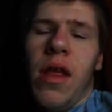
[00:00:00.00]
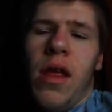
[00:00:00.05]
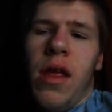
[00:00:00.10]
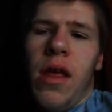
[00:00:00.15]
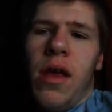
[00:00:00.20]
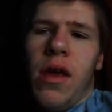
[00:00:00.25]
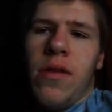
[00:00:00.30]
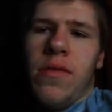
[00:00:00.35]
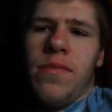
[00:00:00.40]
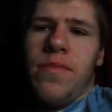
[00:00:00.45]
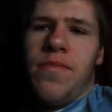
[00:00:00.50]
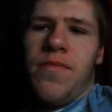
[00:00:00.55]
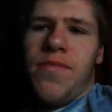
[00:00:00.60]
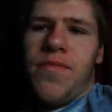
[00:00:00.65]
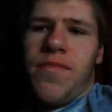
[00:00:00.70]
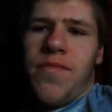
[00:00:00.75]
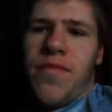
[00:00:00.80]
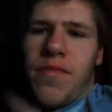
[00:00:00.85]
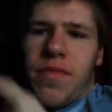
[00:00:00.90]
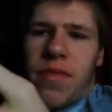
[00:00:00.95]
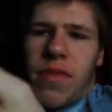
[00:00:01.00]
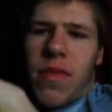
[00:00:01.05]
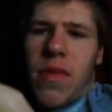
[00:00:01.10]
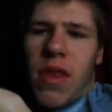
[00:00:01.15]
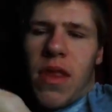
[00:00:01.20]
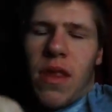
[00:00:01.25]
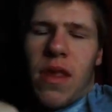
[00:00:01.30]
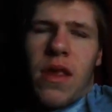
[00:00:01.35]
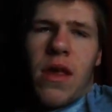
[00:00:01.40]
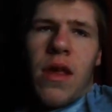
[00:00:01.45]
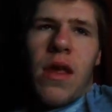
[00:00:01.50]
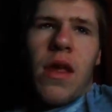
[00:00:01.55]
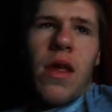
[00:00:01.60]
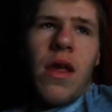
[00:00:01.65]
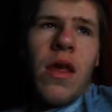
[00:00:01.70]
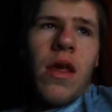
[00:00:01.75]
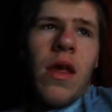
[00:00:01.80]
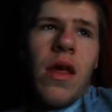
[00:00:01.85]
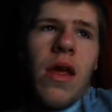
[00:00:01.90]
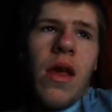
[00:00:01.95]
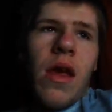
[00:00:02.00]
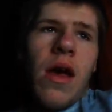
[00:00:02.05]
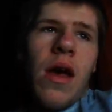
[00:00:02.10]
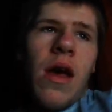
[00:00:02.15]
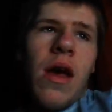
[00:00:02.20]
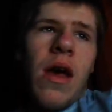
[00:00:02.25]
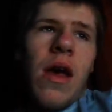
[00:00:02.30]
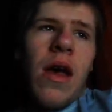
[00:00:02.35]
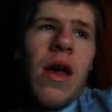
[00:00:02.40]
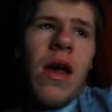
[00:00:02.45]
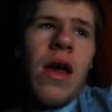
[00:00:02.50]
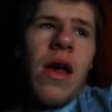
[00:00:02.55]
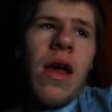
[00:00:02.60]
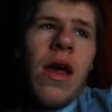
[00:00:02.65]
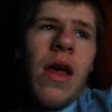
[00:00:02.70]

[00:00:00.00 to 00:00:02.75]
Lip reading: (silence)